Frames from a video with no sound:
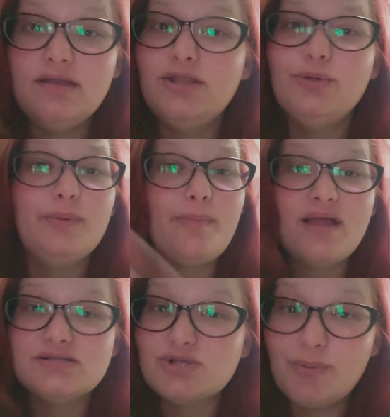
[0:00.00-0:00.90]
And you'll be back to
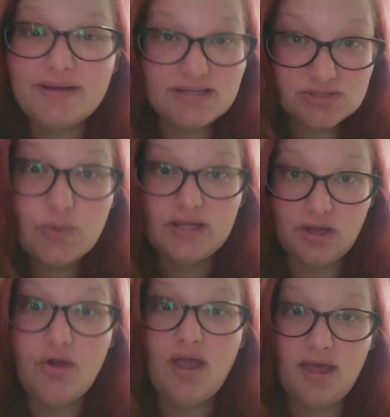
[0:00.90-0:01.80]
school by next week,
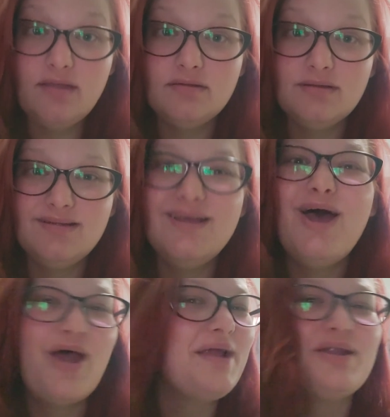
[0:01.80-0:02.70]
all right? All
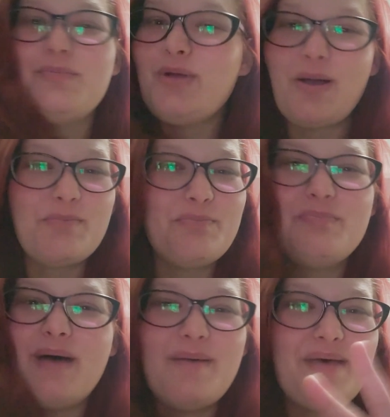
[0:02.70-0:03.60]
right, no problem.
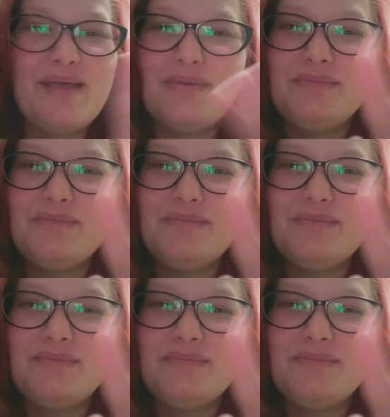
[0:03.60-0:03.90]
Bye, baby.